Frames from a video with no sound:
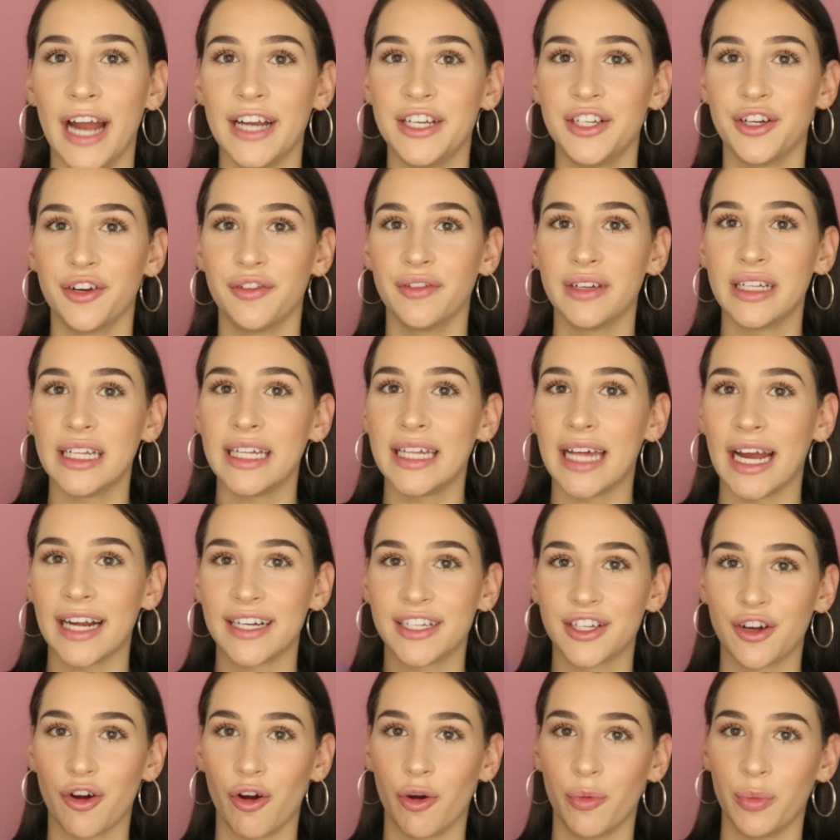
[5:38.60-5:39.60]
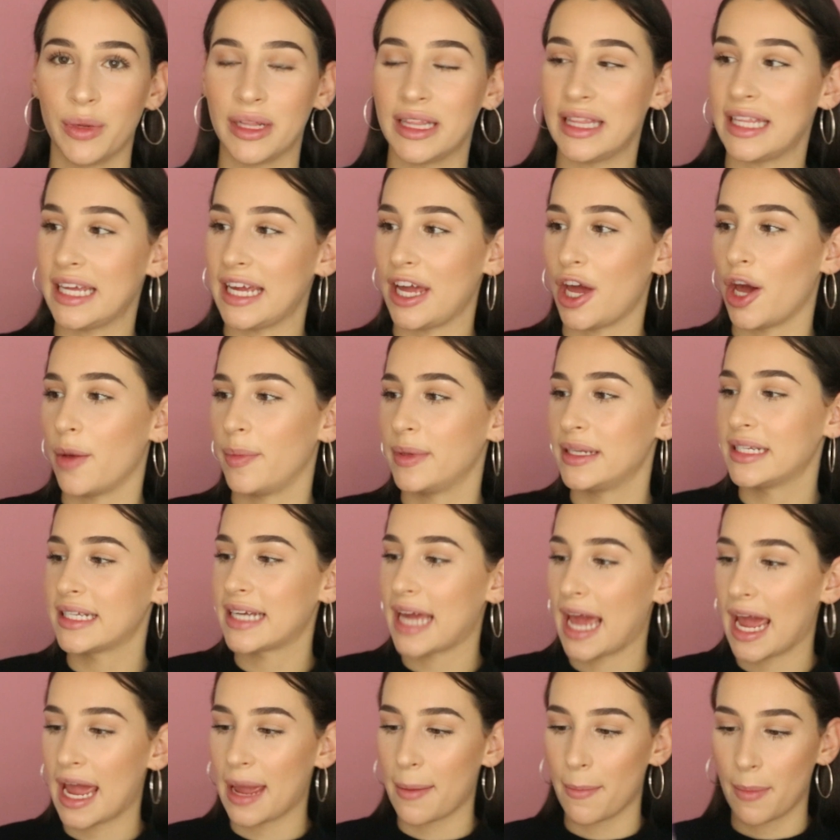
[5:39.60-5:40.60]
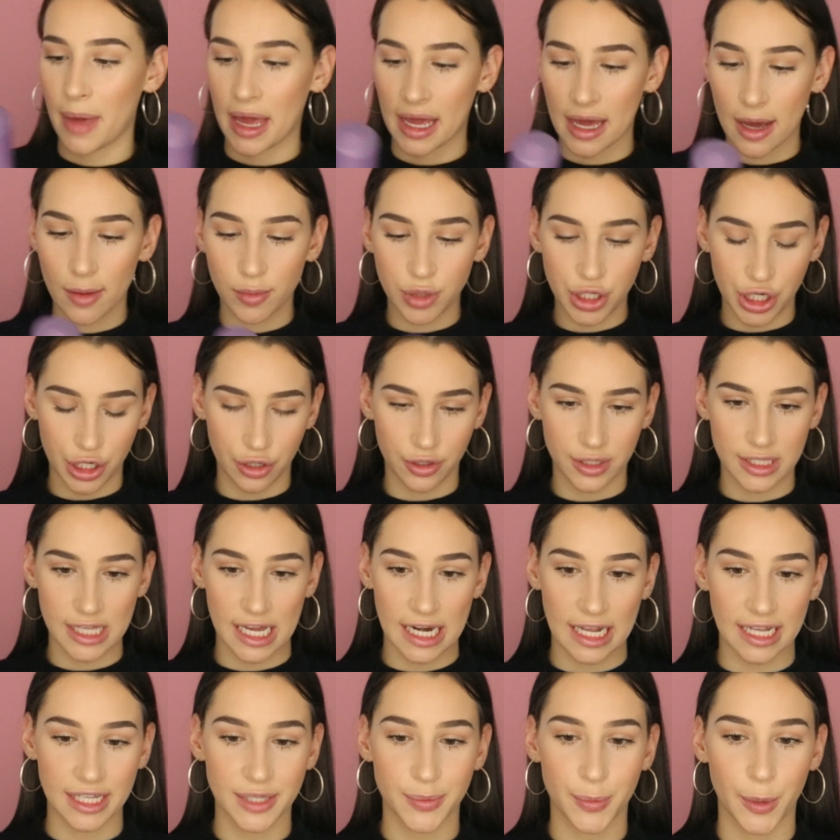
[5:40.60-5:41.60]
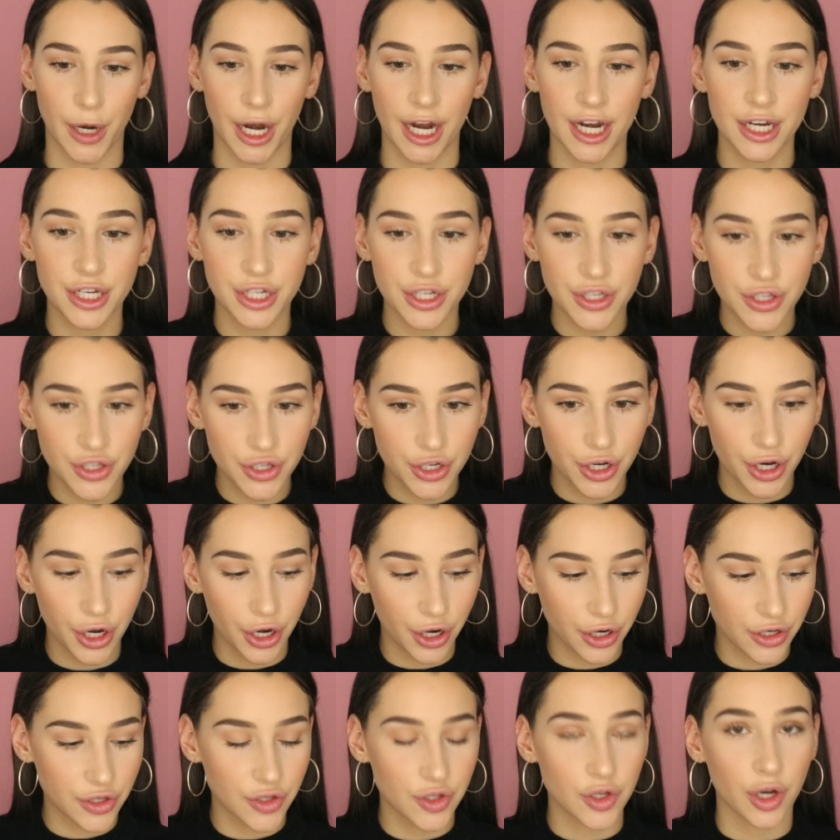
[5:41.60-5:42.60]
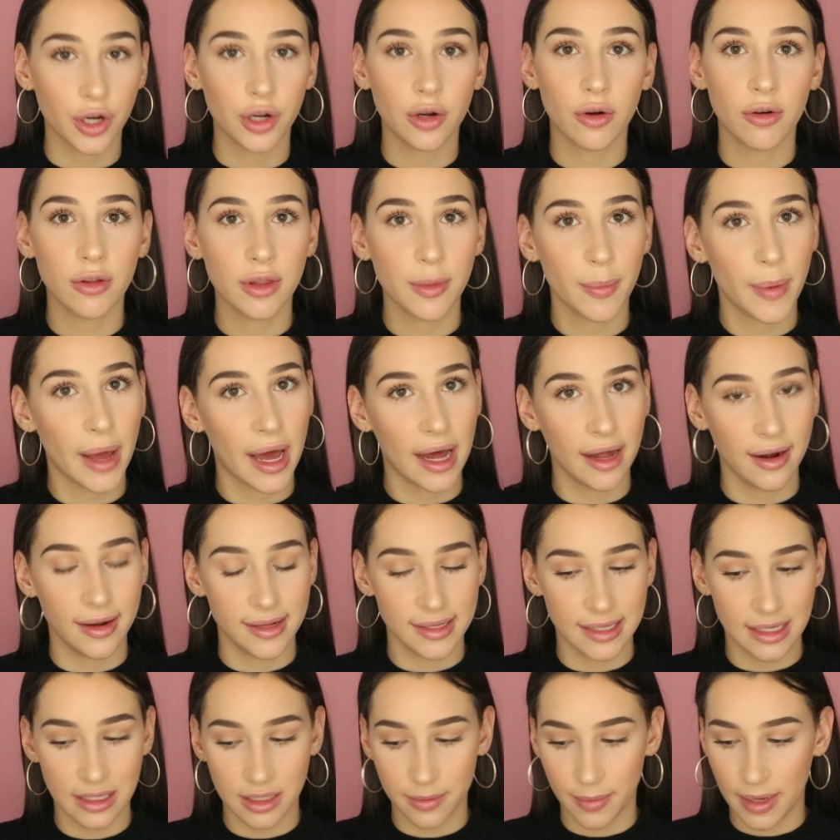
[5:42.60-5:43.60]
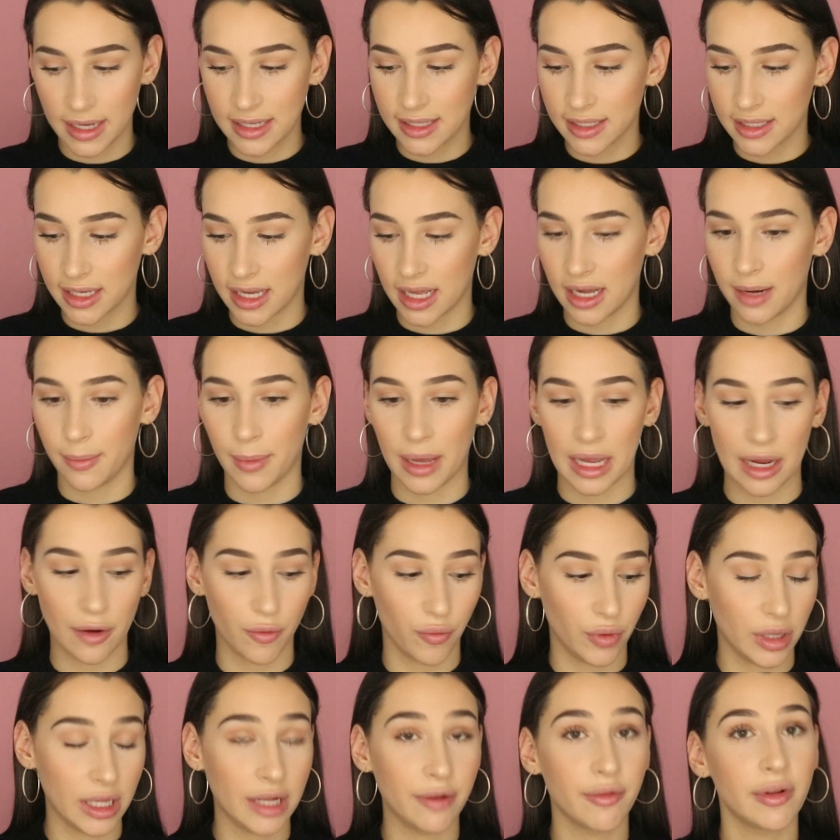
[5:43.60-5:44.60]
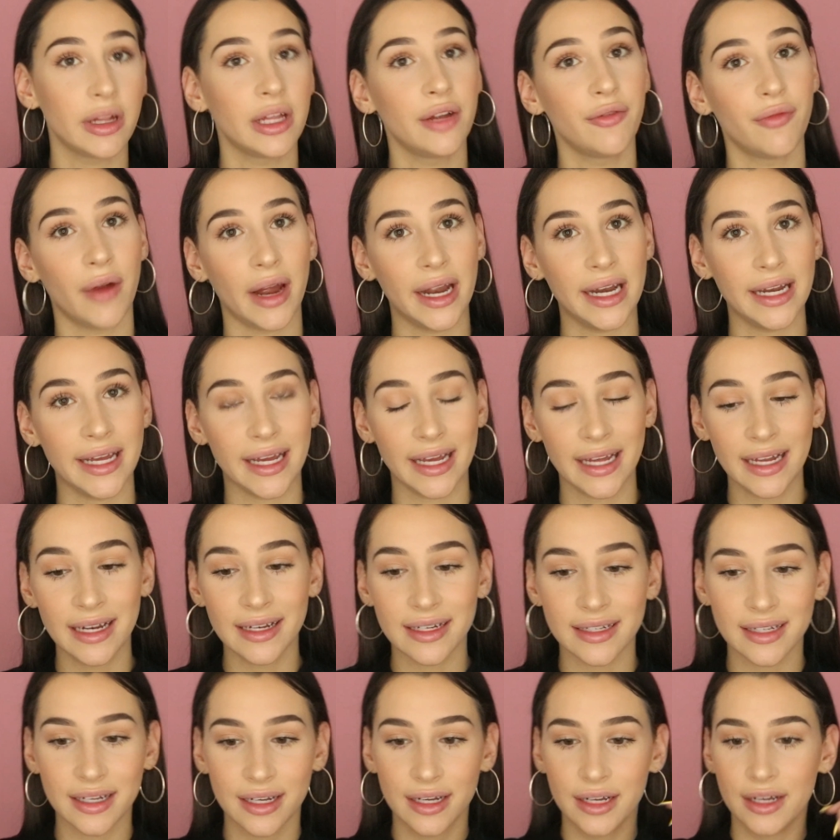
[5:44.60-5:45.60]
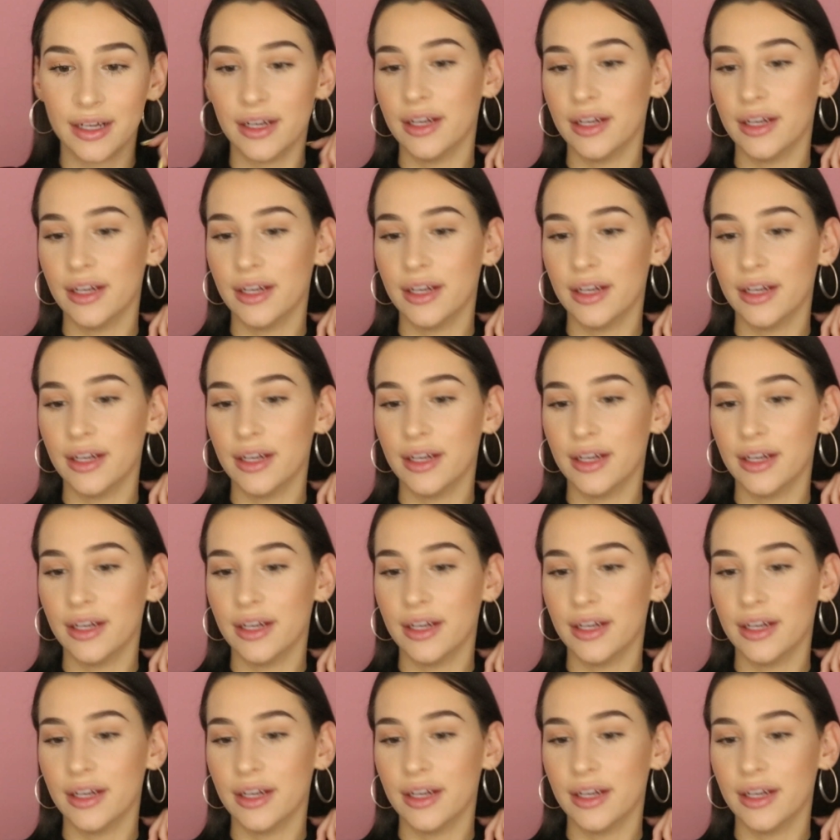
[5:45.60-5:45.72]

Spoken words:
I do really like to go on with the Urban Decay Makeup Chill Setting Spray just to soak all the powders into my skin and make it really, really radiant.